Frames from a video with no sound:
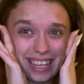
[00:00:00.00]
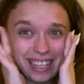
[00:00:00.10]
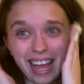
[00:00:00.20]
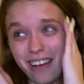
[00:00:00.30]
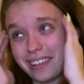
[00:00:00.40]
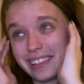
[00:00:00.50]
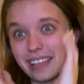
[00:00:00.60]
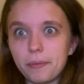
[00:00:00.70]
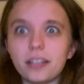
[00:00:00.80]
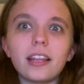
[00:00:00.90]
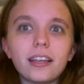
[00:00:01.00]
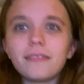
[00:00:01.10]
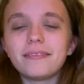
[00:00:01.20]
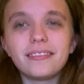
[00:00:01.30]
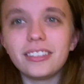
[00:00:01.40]
Like, how did this happen?
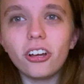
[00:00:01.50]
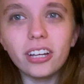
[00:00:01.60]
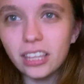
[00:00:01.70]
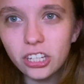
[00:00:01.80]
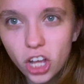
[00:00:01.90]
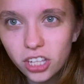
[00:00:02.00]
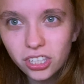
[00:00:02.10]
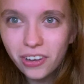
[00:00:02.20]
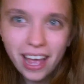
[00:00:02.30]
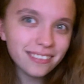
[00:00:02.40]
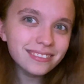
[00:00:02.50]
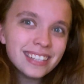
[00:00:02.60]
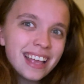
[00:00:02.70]
Like, y'all get the gist, okay?